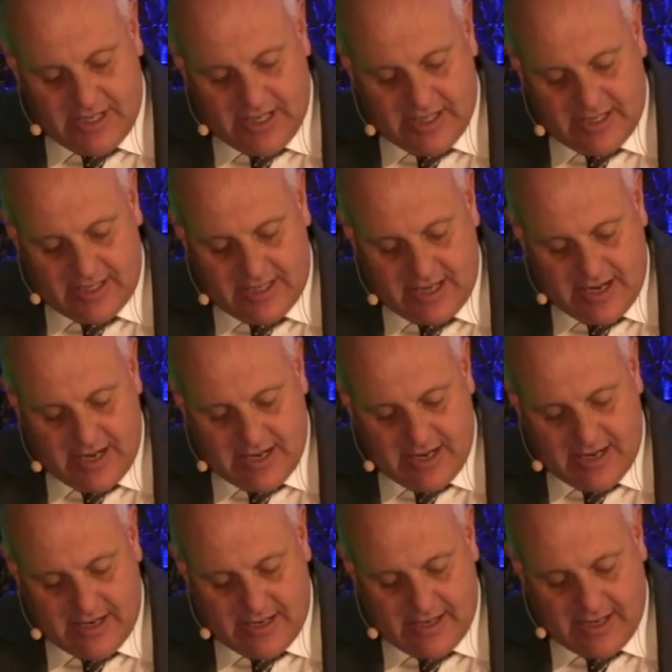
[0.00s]
that
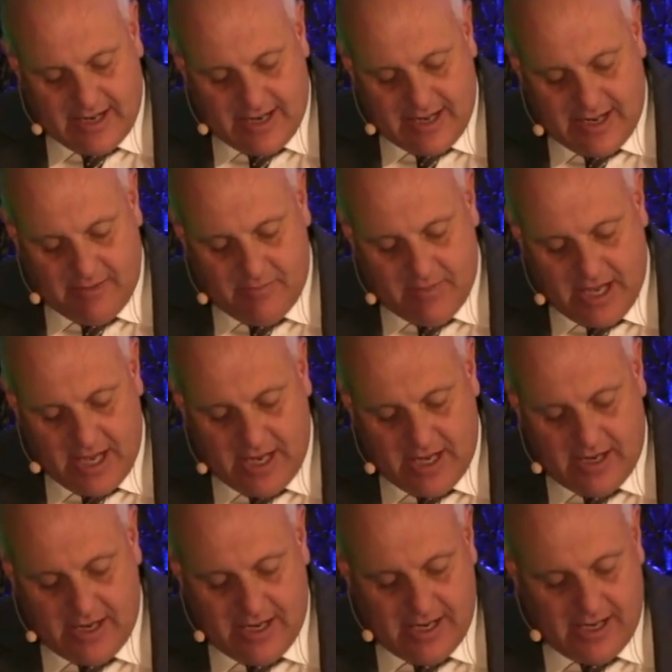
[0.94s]
uh, that came in